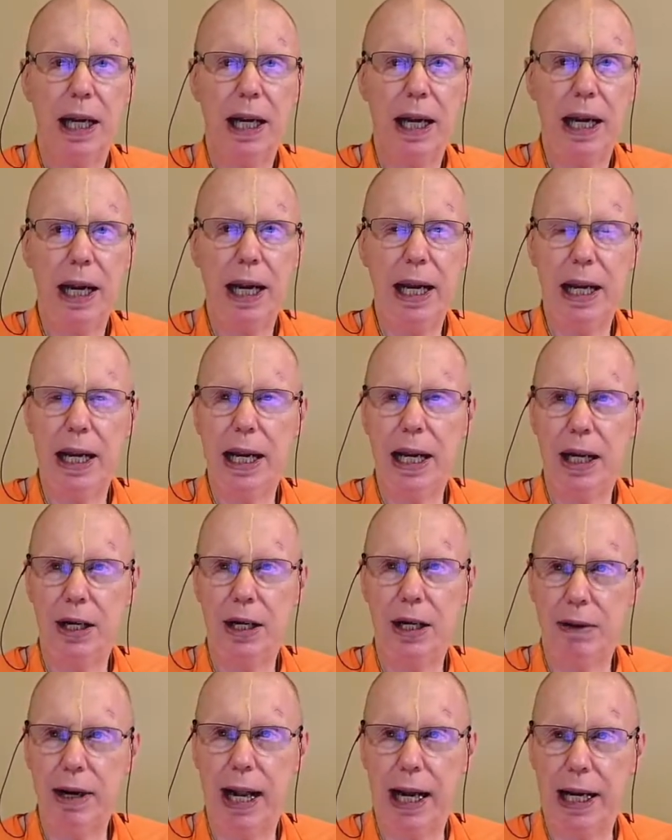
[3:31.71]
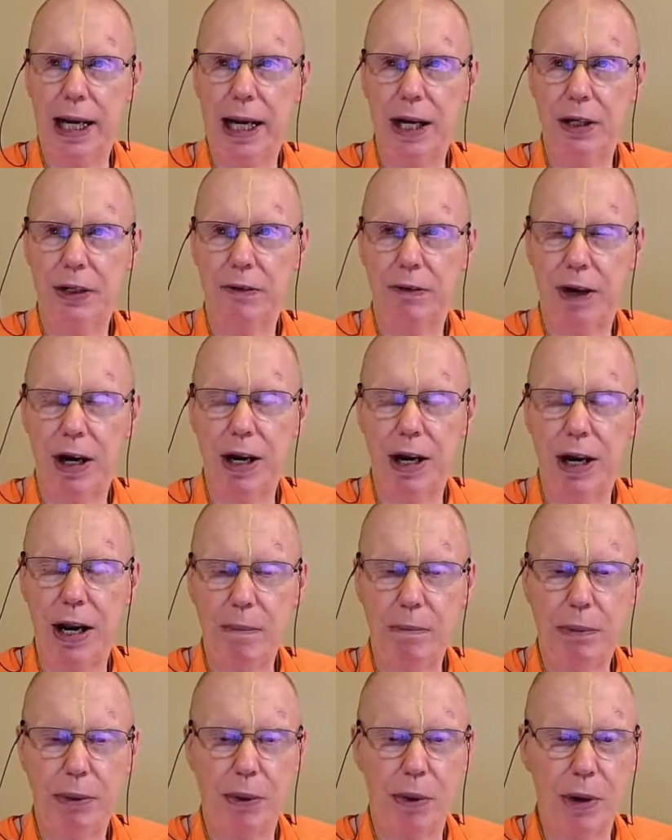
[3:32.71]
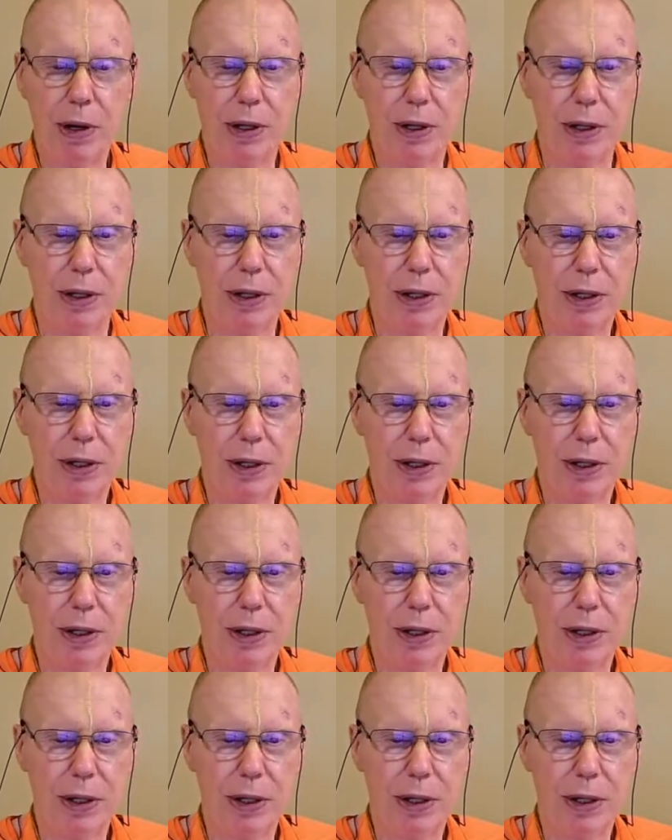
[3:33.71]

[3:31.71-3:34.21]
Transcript: It really is very important.